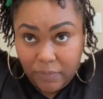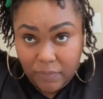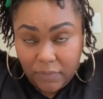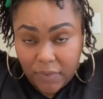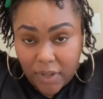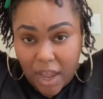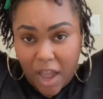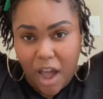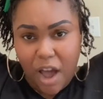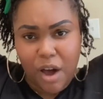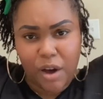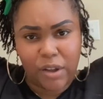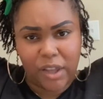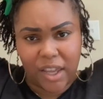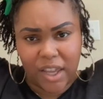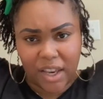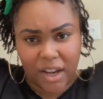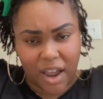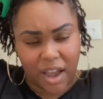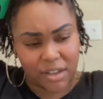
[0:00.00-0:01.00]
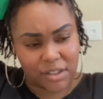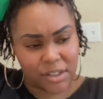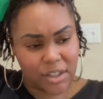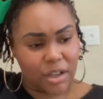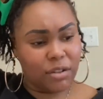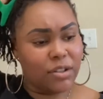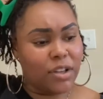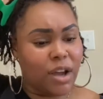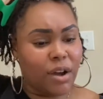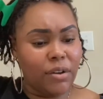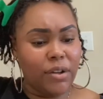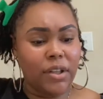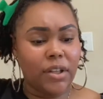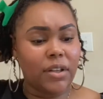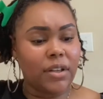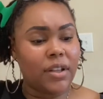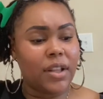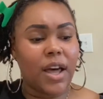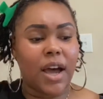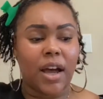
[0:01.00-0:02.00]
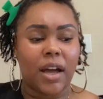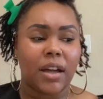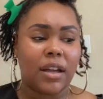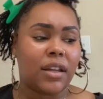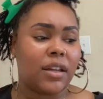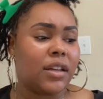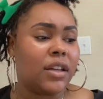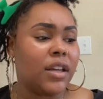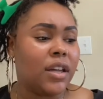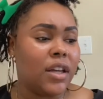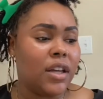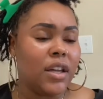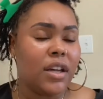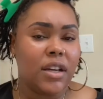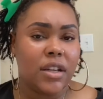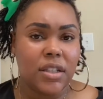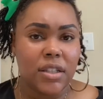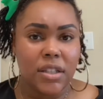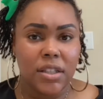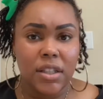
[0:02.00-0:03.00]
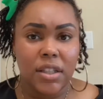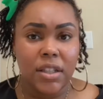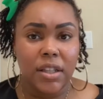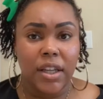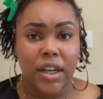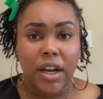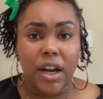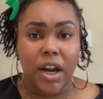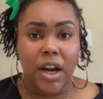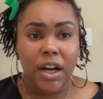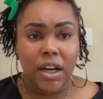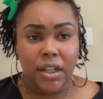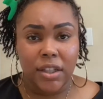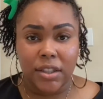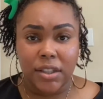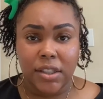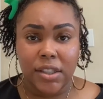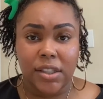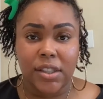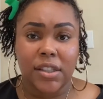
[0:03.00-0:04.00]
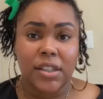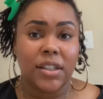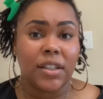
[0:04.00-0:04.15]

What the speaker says: Oh yeah, and also don't interlock until it hurts.